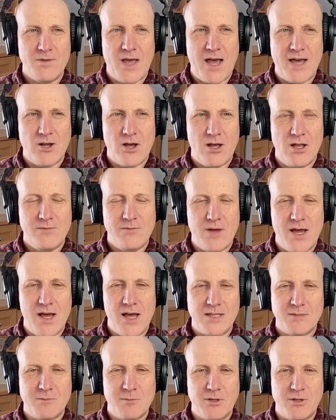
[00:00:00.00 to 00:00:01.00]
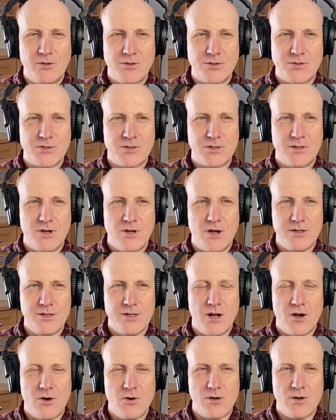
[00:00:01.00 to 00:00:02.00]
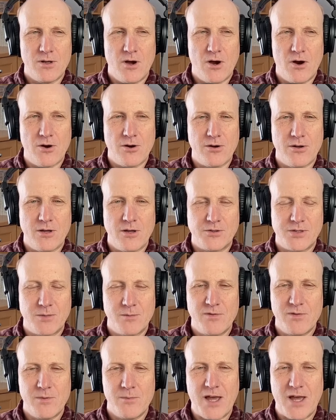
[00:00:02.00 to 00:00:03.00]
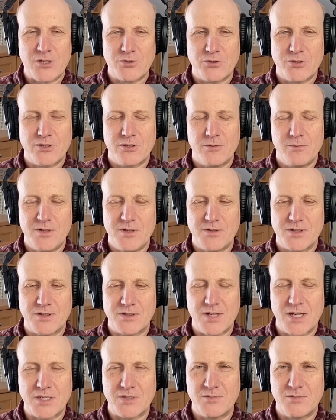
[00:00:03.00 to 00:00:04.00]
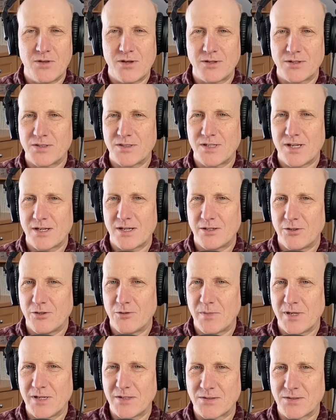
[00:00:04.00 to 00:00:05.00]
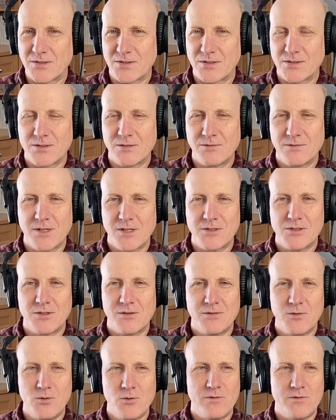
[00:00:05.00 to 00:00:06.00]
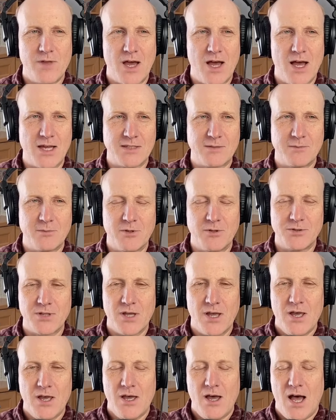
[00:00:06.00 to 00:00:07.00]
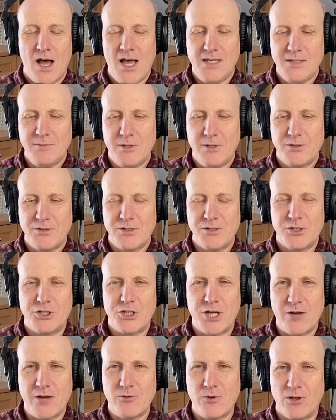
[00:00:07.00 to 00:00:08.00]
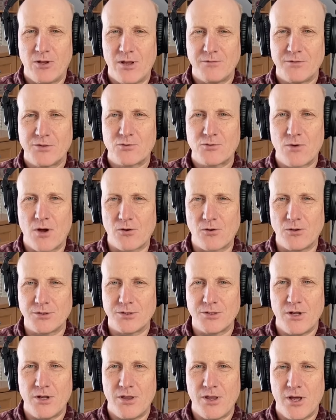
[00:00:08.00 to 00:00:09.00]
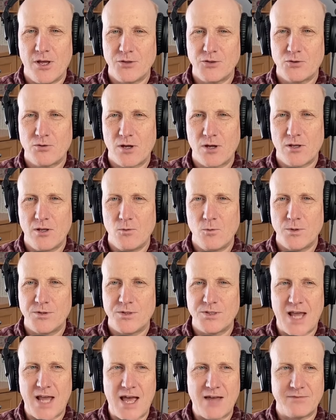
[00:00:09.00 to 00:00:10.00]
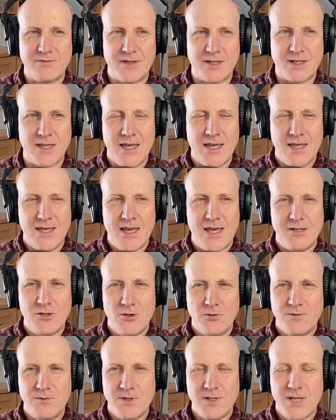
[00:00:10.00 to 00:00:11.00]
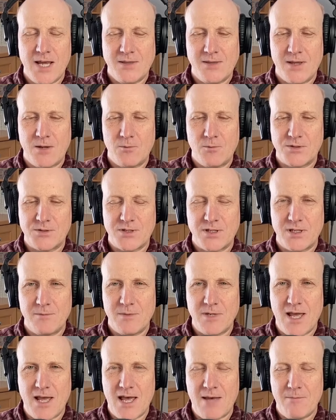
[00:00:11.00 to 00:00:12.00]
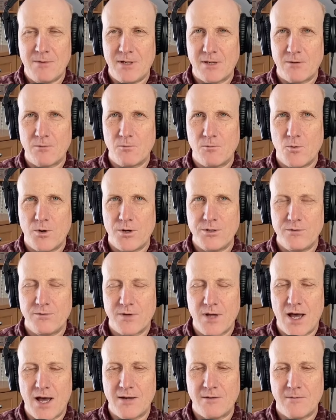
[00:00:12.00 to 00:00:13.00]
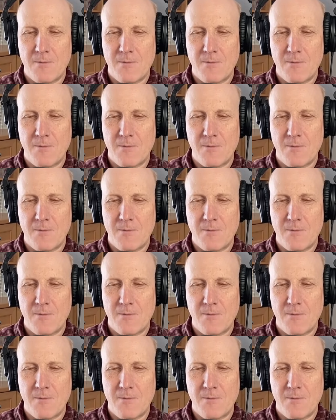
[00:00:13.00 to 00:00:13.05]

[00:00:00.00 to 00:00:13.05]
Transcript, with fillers: not all the hospitals, you know, are some of them actually could be successful on a standalone basis. It's a, it's a few of the hospitals. Hospitals in general have struggled. You know, they all struggle with staffing. And don't forget that what's going to be happening where you've got